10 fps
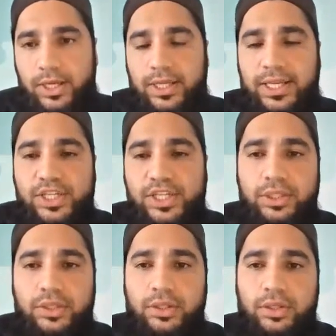
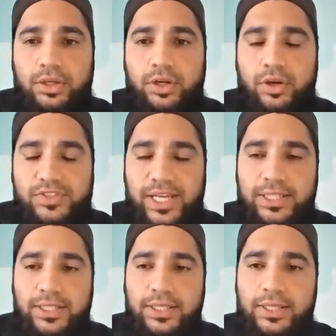region of
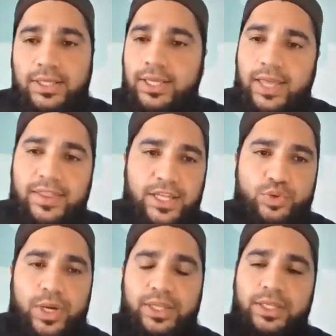sighting, and that's
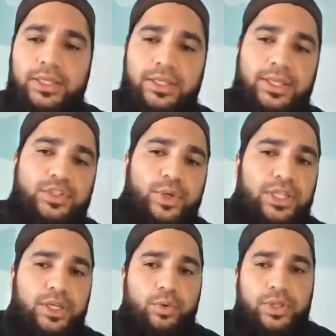why they
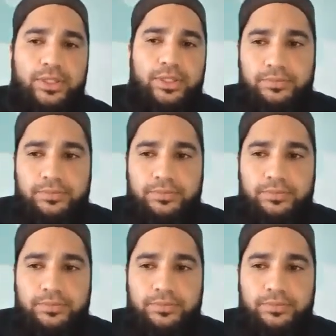go with it.